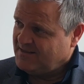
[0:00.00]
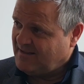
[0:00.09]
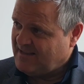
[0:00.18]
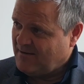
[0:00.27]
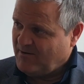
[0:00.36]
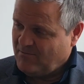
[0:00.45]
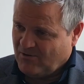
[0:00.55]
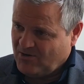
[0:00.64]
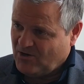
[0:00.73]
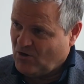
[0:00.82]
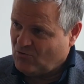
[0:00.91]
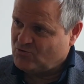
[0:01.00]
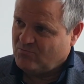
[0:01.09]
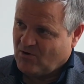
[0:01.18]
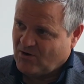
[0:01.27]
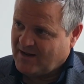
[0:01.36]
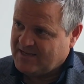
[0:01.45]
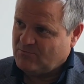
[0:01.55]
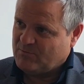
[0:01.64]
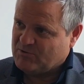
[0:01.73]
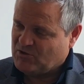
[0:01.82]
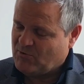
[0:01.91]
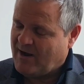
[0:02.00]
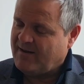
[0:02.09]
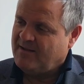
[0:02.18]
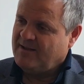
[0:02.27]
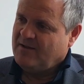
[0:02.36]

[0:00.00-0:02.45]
that everybody knows more or less in which position you are.